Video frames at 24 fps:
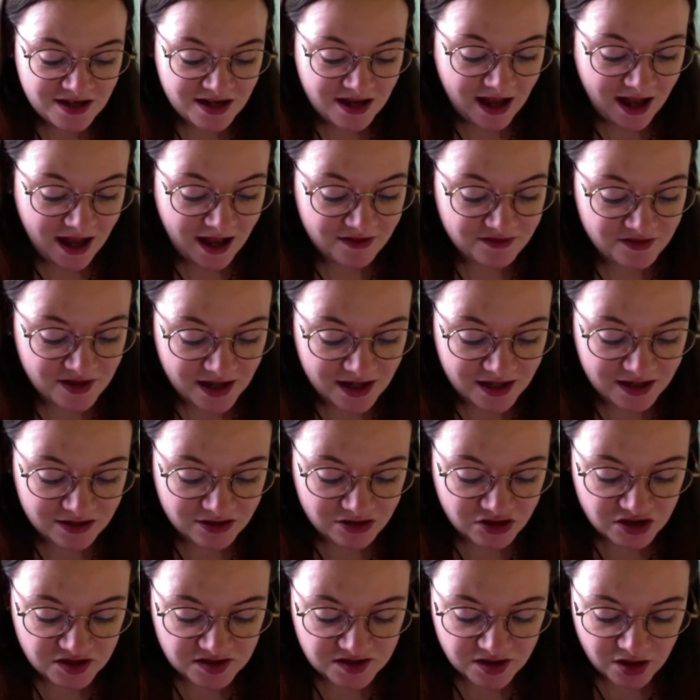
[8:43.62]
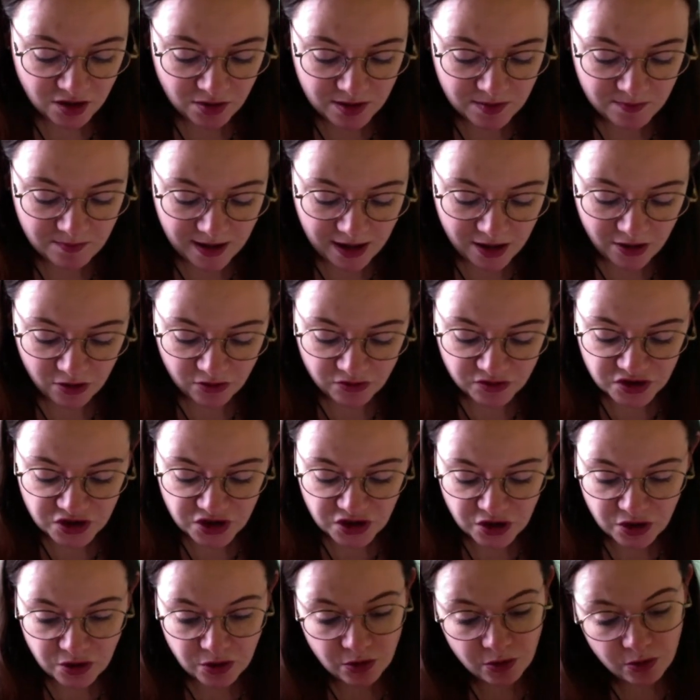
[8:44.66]
And then just going back
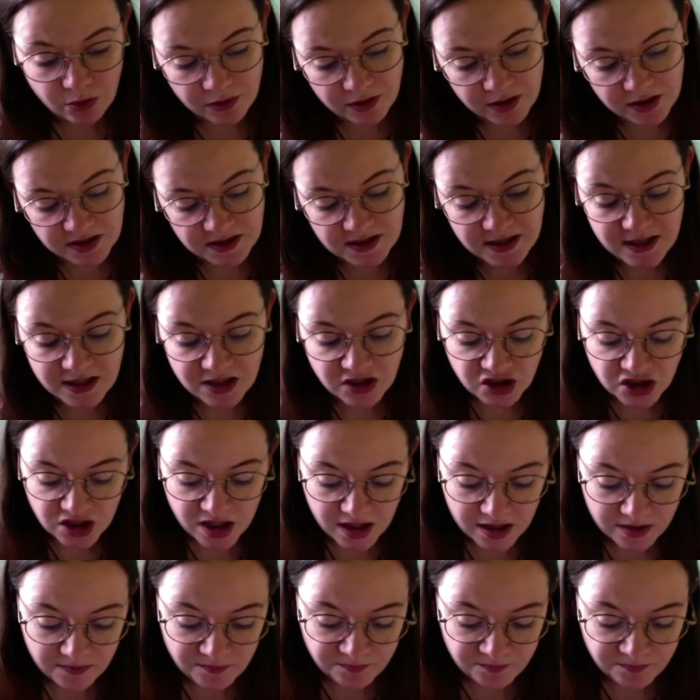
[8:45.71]
onto the teaching,